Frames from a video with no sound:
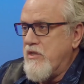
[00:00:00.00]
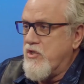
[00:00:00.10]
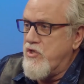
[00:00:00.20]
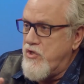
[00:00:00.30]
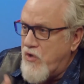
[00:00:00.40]

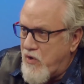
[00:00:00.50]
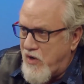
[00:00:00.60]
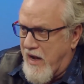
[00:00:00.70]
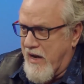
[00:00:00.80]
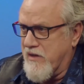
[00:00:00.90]
is
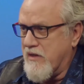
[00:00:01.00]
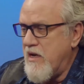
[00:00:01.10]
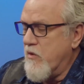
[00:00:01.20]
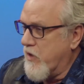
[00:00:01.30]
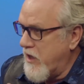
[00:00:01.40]
your land.
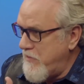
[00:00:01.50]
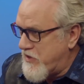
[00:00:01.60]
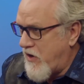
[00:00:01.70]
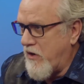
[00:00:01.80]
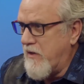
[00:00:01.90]
We're going to be
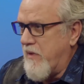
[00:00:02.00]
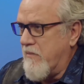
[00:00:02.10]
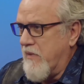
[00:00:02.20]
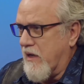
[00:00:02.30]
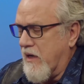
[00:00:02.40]
talking
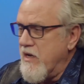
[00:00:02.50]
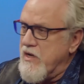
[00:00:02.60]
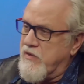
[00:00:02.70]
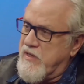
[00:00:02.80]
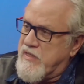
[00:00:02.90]
about Mecca.
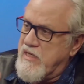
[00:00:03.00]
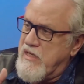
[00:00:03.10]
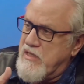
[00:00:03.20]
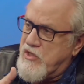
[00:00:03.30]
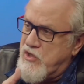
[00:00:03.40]
This
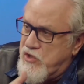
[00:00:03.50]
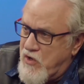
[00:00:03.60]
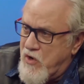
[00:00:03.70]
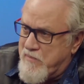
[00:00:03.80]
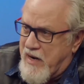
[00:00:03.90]
is
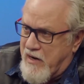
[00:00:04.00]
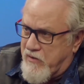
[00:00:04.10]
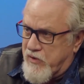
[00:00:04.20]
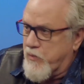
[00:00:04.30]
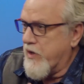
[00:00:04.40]
your
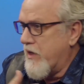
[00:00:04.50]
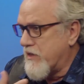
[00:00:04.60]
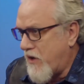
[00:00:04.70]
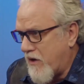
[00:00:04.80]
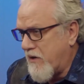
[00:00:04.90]
background. We're going
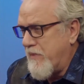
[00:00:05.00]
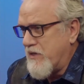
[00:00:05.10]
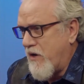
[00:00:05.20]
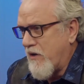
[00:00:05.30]
to be